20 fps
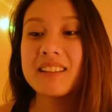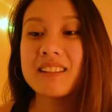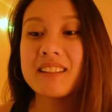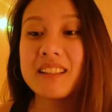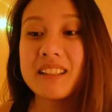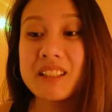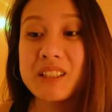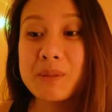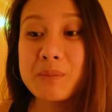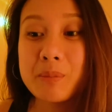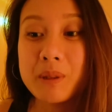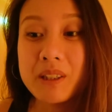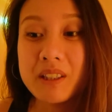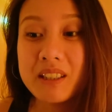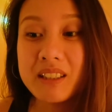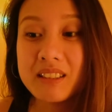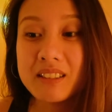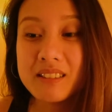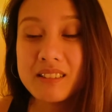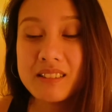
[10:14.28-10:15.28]

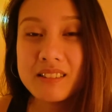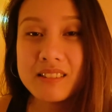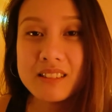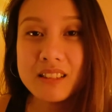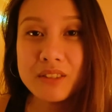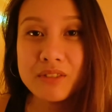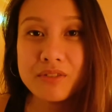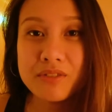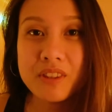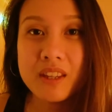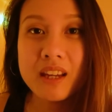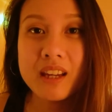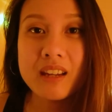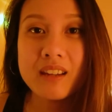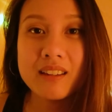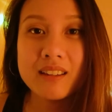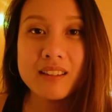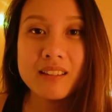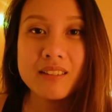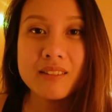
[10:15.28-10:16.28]
experience if
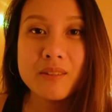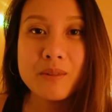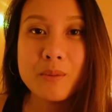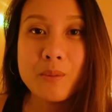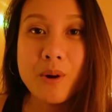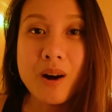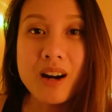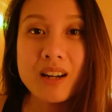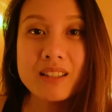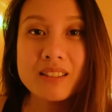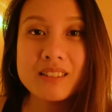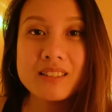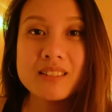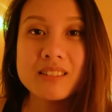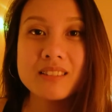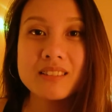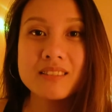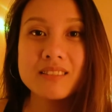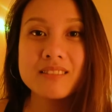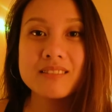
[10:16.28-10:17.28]
they want
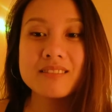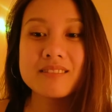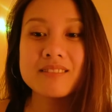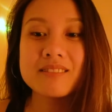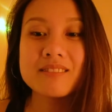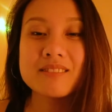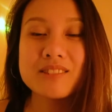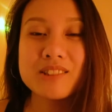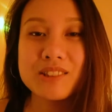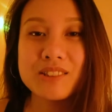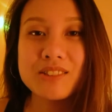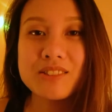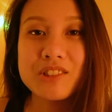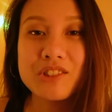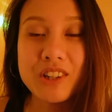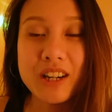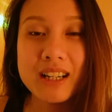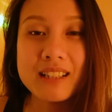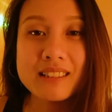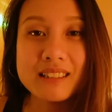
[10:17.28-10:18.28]
to
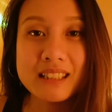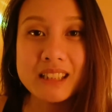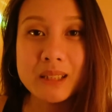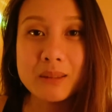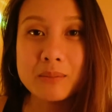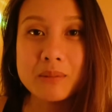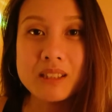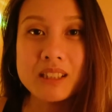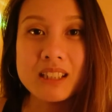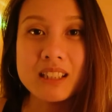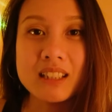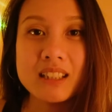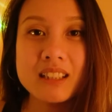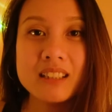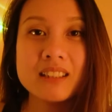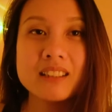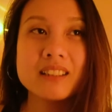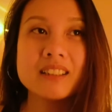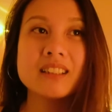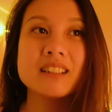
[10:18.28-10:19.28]
try D M
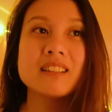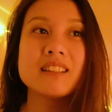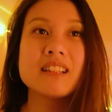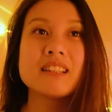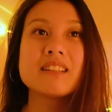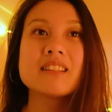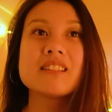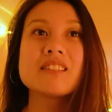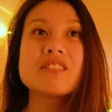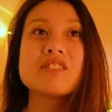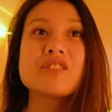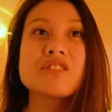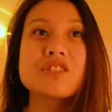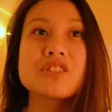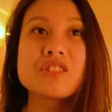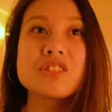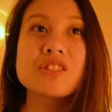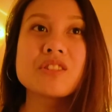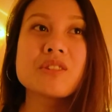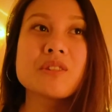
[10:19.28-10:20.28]
T. Like, this is
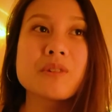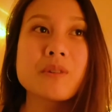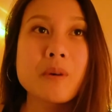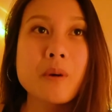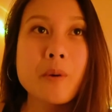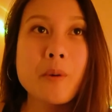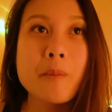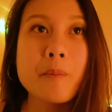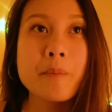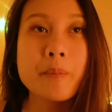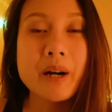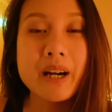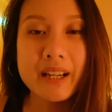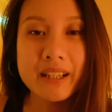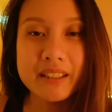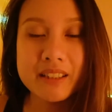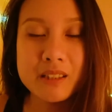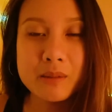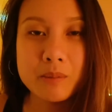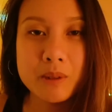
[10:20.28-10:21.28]
just my
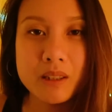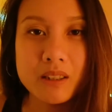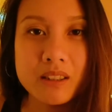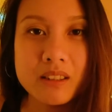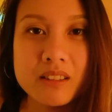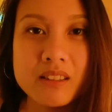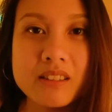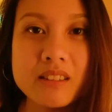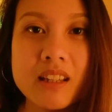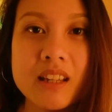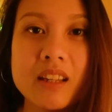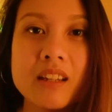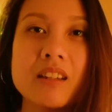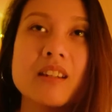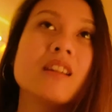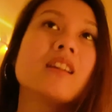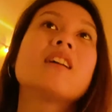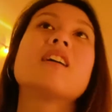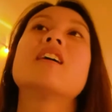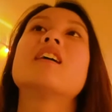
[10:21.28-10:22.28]
experience,
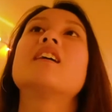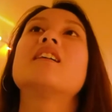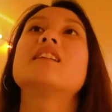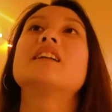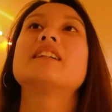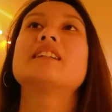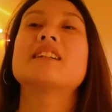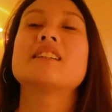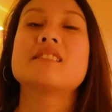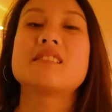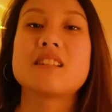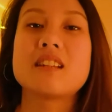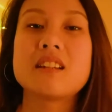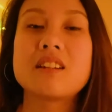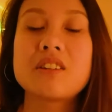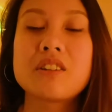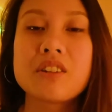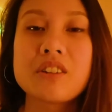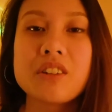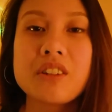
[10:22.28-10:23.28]
and like I
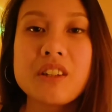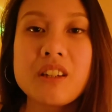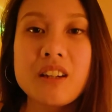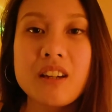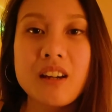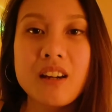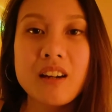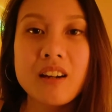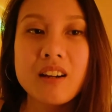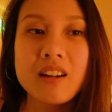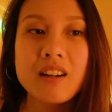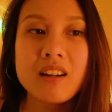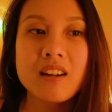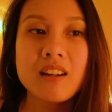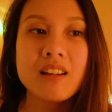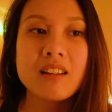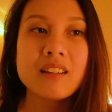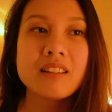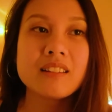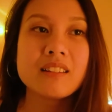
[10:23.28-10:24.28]
said earlier,
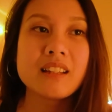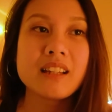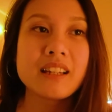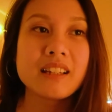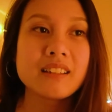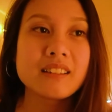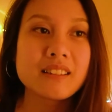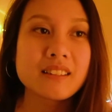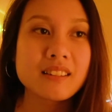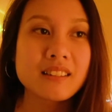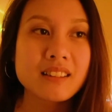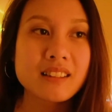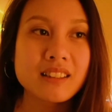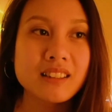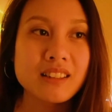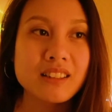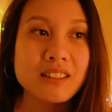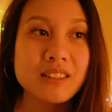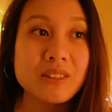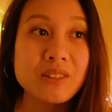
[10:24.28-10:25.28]
like,
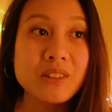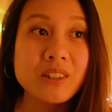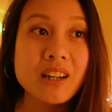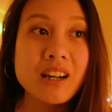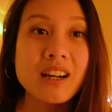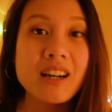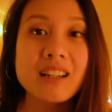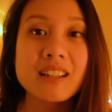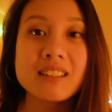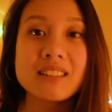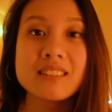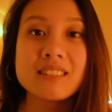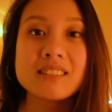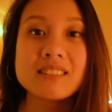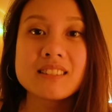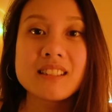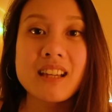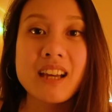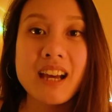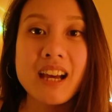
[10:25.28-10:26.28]
you got
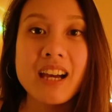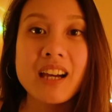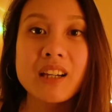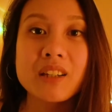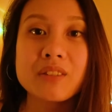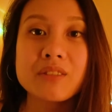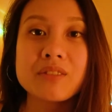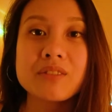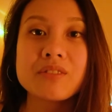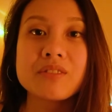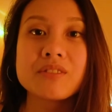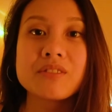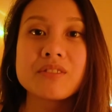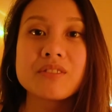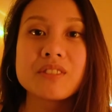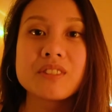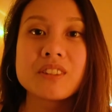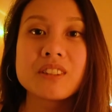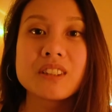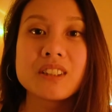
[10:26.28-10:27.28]
to have
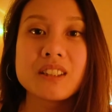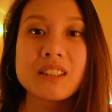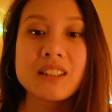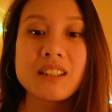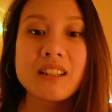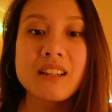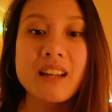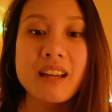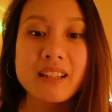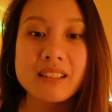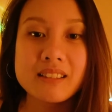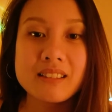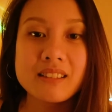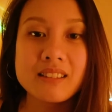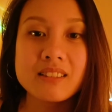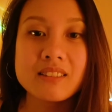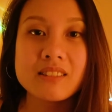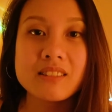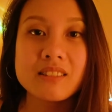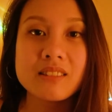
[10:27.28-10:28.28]
an
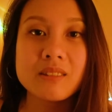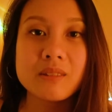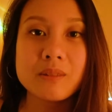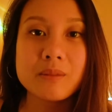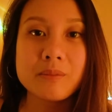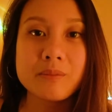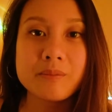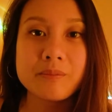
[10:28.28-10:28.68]
ideal